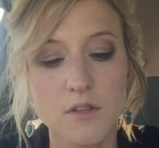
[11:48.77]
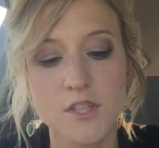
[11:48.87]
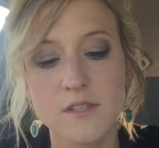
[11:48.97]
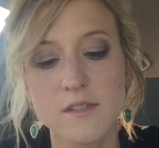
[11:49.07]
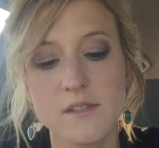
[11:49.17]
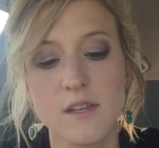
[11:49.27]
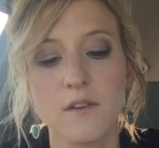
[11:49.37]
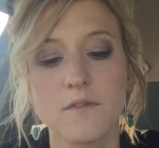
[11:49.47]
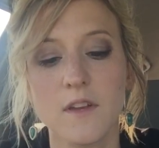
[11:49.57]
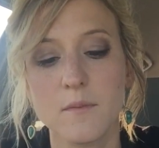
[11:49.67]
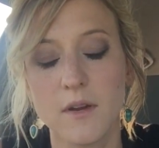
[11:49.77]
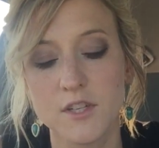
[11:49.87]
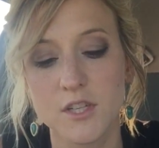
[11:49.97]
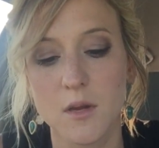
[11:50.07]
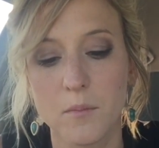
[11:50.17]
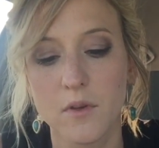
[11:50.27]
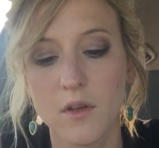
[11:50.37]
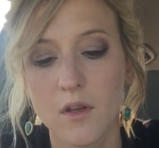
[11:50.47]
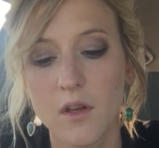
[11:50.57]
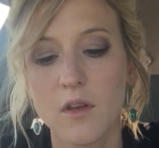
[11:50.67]
Jesus said, "Feed my sheep.
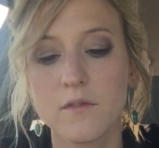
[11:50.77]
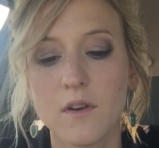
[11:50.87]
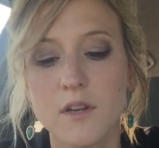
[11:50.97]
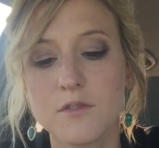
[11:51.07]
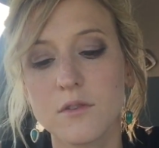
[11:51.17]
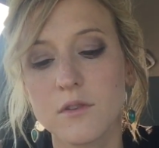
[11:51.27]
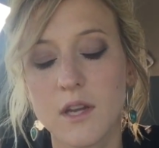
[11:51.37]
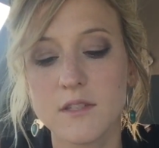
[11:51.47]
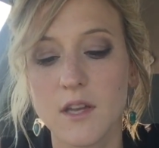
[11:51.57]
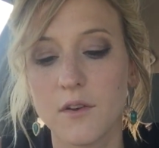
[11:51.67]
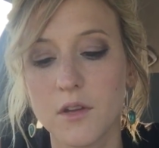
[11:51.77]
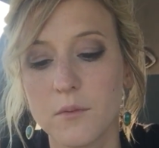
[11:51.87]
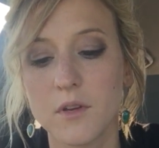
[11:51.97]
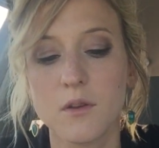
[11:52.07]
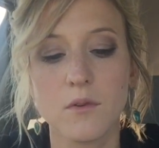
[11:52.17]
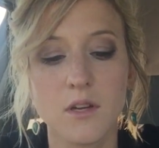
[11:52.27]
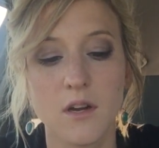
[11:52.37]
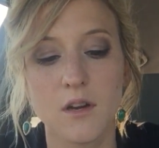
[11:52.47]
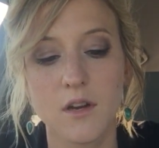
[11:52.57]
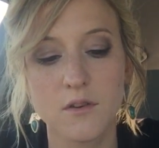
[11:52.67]
Very truly I tell you, when you were
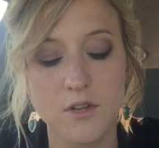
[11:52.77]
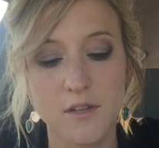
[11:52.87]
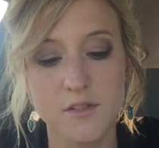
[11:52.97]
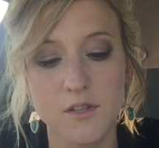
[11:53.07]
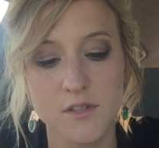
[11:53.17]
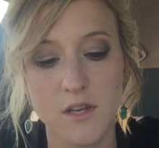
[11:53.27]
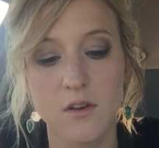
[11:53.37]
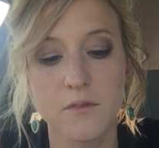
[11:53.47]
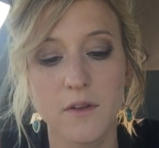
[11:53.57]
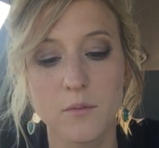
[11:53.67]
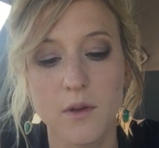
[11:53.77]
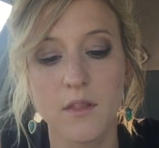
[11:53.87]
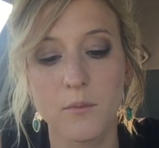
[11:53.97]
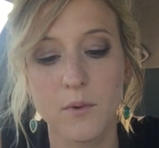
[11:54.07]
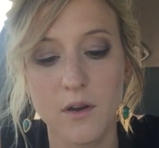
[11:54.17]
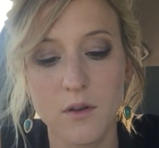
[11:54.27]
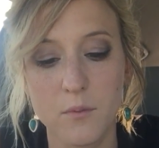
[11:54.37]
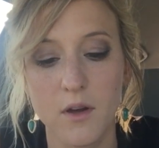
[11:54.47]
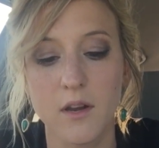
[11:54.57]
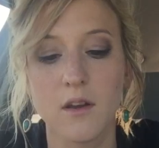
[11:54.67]
younger, you dressed yourself and went where you
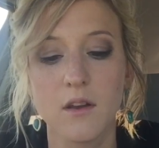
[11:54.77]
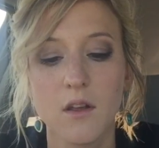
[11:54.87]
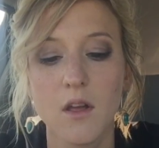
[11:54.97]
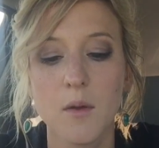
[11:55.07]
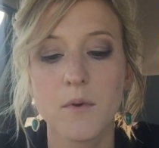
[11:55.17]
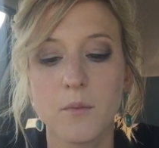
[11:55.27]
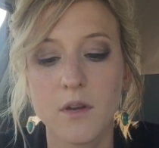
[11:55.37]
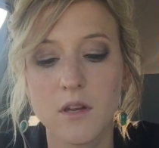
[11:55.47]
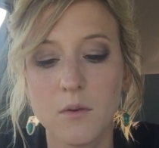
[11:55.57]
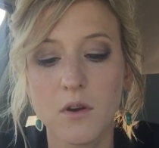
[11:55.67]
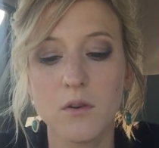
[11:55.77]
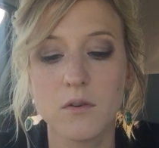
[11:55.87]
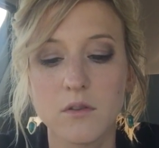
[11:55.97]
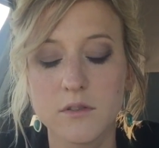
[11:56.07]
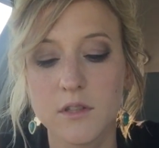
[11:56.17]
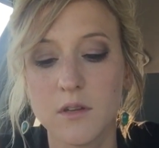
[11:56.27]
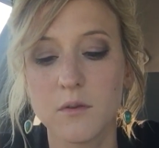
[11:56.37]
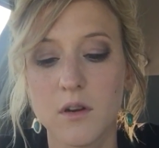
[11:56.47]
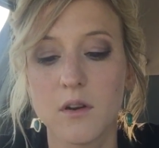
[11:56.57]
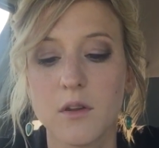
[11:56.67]
wanted. But when you are old,
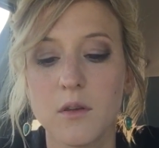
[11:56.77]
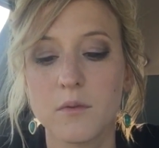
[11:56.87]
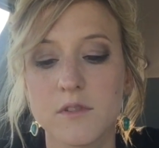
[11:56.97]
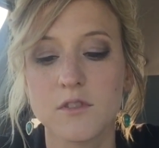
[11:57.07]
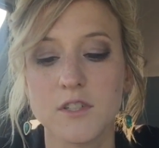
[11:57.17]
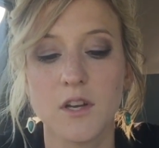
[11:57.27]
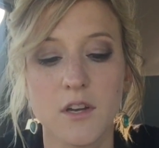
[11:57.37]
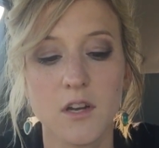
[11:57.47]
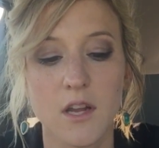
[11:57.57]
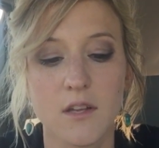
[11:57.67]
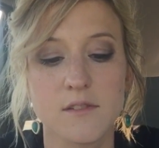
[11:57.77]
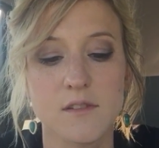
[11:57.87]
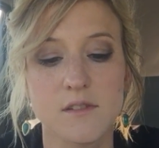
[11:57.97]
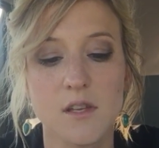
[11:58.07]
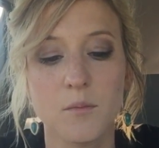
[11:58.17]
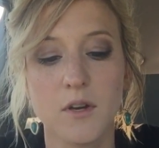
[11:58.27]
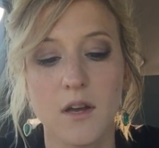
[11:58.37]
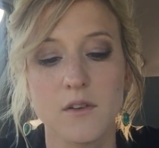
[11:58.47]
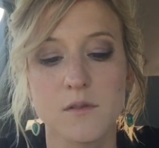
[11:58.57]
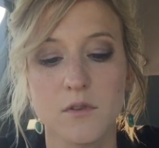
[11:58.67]
you will stretch out your hands, and someone
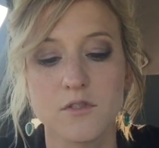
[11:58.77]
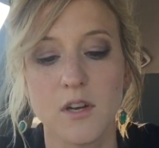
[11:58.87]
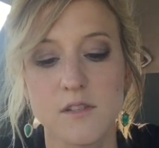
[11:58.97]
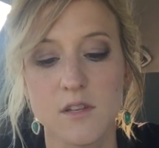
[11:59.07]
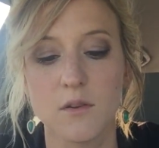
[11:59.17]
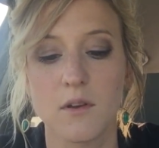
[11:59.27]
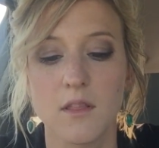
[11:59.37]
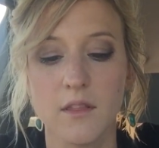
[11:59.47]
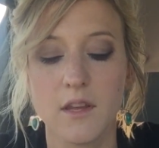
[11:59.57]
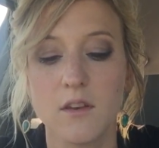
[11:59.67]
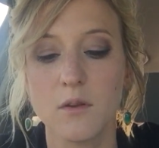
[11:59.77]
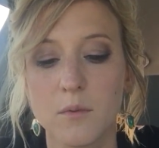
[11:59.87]
else will dress you and lead